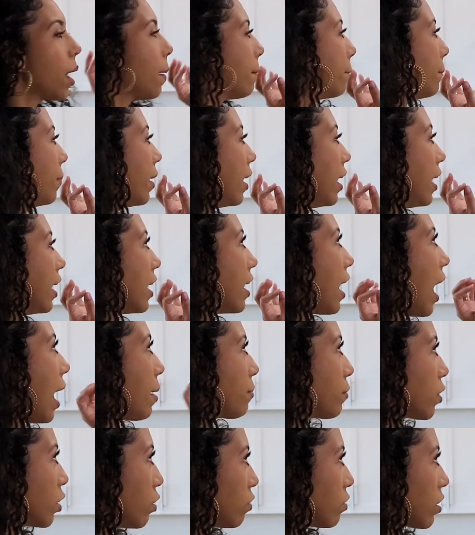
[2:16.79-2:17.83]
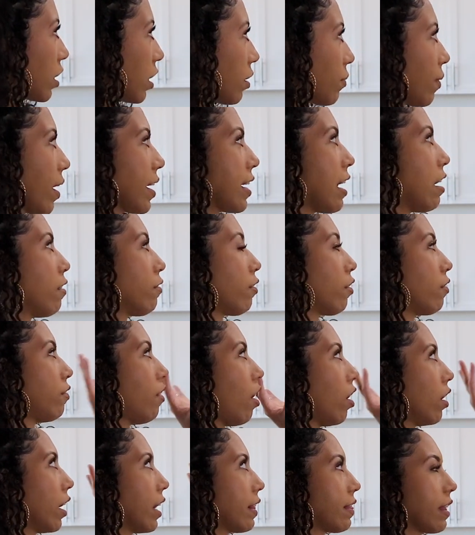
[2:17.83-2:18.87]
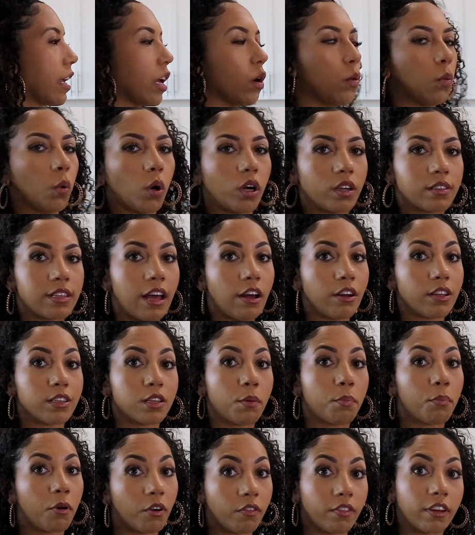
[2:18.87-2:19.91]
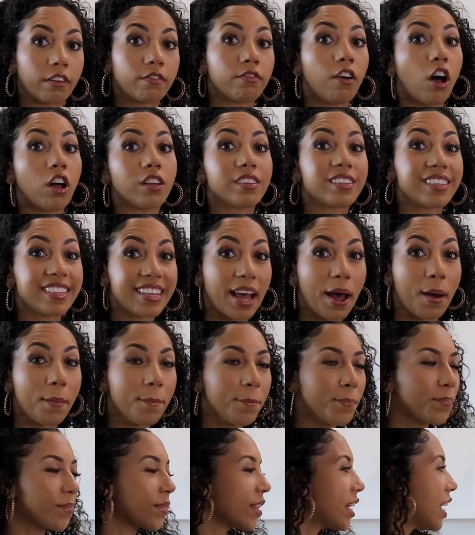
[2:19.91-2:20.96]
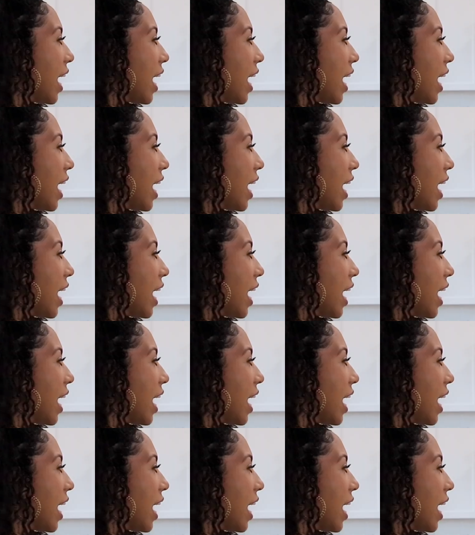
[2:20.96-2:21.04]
but I'm using it right now for fall and I think it works out as a perfect fall stem.